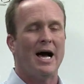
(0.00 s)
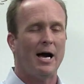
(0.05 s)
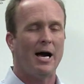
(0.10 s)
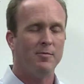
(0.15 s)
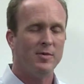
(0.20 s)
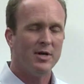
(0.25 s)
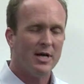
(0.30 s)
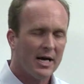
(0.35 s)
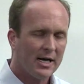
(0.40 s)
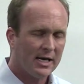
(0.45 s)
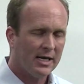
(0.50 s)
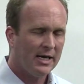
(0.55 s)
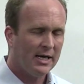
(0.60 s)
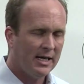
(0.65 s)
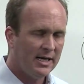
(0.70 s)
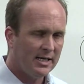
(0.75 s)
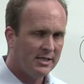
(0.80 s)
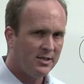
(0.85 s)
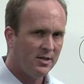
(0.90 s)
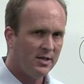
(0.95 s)
I'm not going to
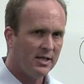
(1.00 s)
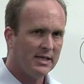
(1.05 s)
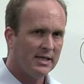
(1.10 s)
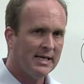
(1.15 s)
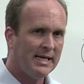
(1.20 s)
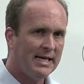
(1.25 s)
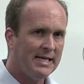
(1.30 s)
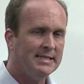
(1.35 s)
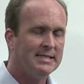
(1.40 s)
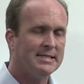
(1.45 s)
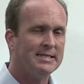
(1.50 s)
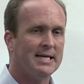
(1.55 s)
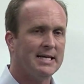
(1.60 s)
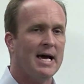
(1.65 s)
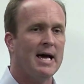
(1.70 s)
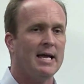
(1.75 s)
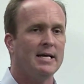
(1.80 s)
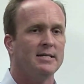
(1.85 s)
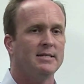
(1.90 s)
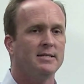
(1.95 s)
get into the lead
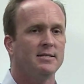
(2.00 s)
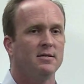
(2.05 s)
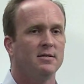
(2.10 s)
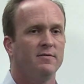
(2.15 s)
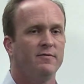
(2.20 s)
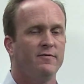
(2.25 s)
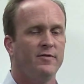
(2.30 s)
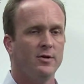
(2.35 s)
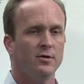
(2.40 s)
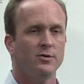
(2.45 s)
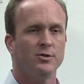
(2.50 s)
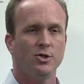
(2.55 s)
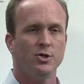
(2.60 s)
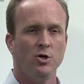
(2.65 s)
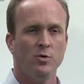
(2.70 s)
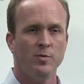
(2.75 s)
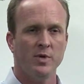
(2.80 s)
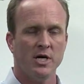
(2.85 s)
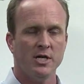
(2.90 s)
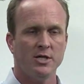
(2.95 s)
status field
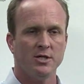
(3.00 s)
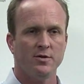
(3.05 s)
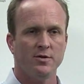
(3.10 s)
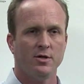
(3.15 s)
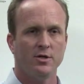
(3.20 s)
too much.